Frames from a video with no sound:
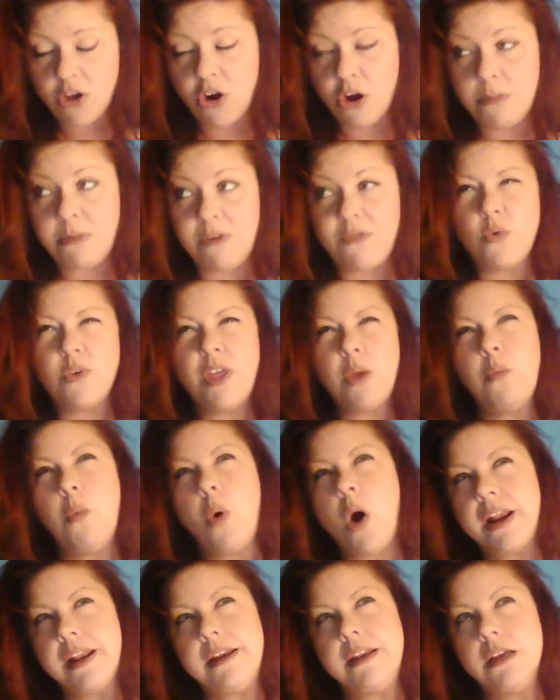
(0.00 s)
Before they
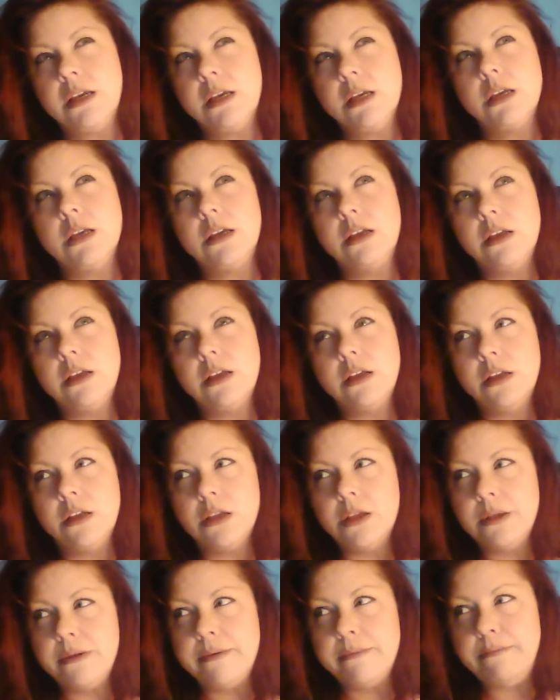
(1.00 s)
wanted
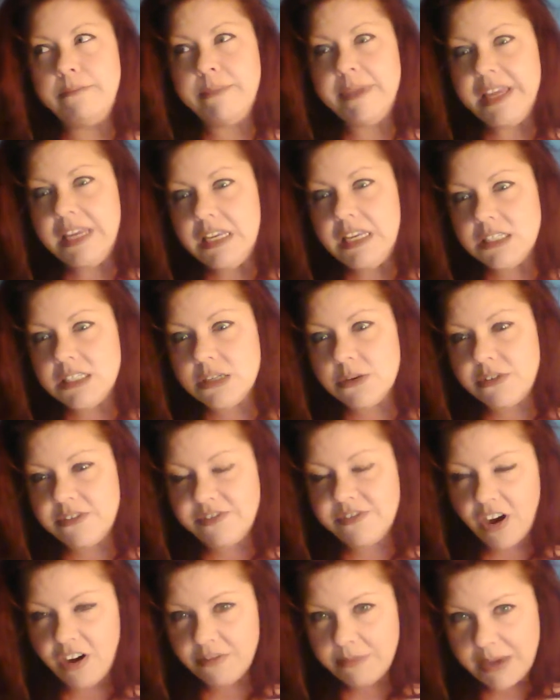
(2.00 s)
me to
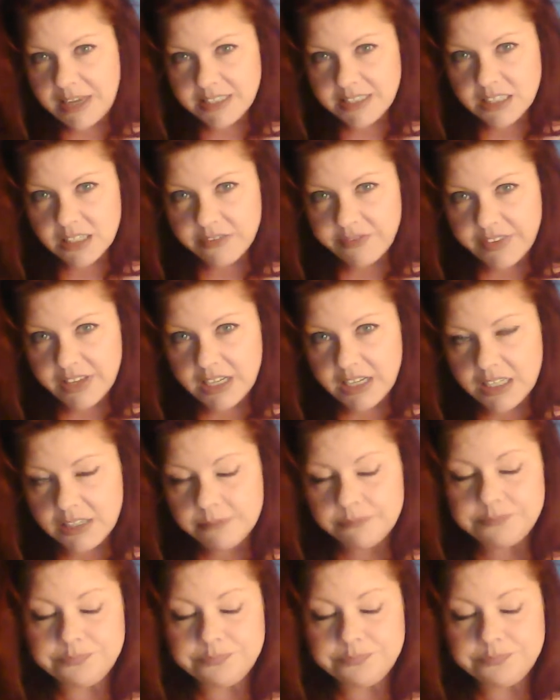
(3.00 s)
involve myself in it,